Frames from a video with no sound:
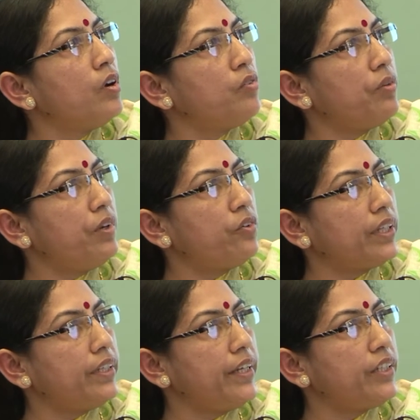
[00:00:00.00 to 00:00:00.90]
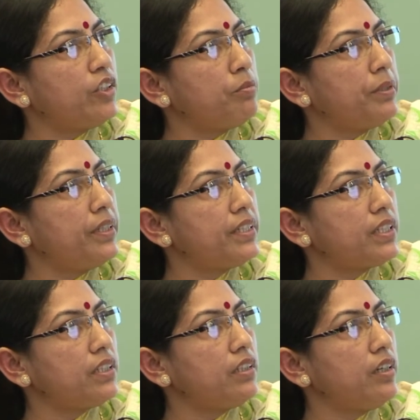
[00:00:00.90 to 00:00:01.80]
When we look at the
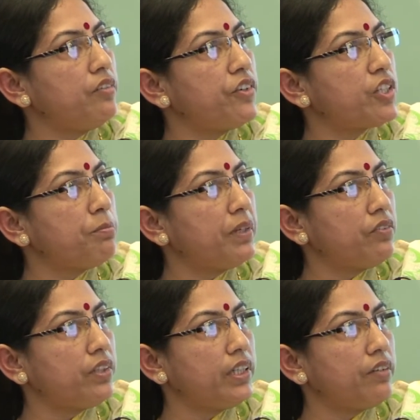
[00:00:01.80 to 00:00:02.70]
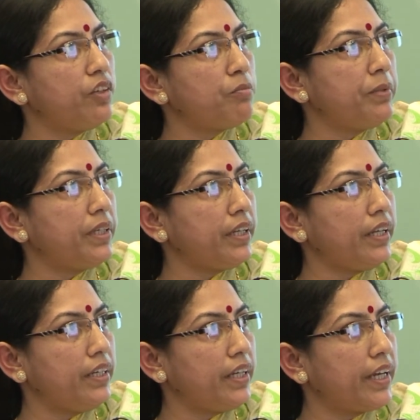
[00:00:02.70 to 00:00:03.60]
interdependencies in the investment with the development
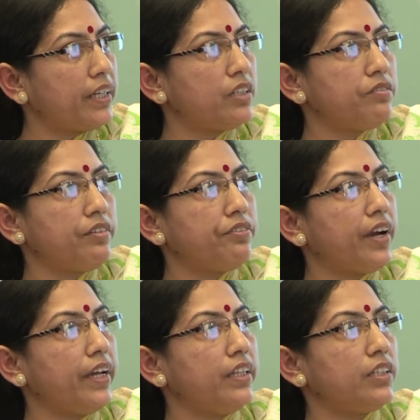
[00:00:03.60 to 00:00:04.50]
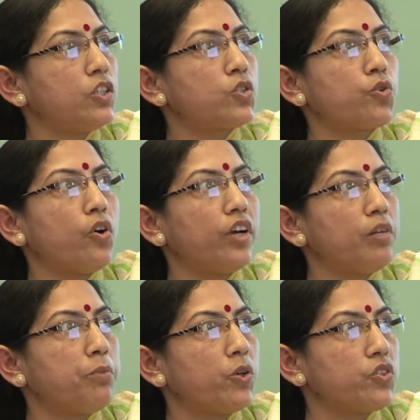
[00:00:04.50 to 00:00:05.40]
indicators, we find there is a strong
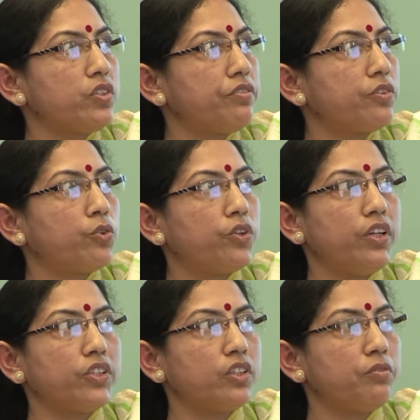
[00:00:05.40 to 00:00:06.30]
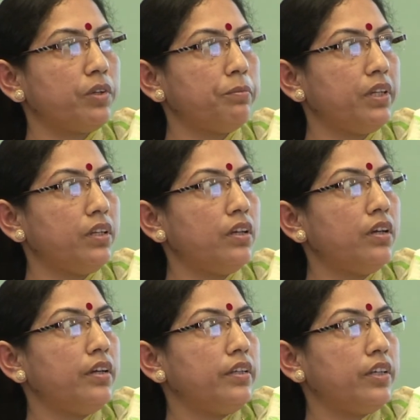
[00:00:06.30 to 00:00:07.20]
and positive correlation between
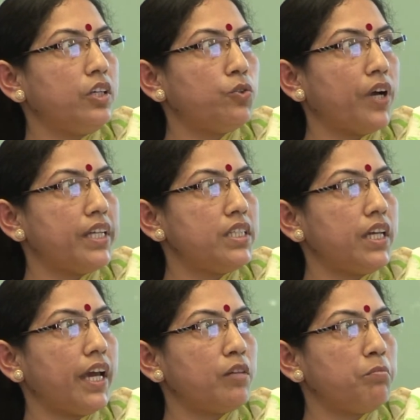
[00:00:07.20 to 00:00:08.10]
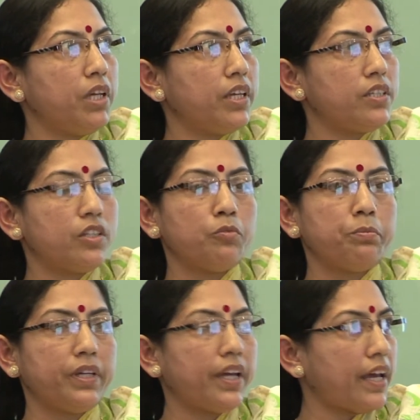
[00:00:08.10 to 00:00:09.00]
the UIG and
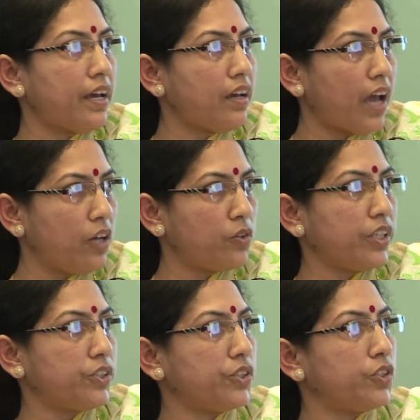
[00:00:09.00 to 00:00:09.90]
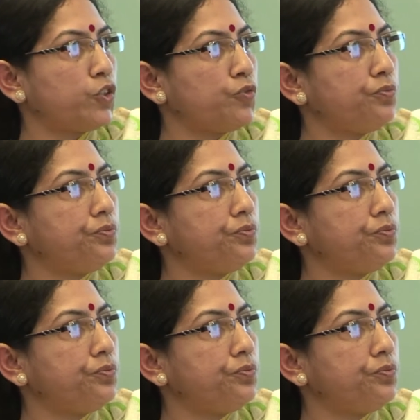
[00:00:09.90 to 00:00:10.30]
BSUP allocations.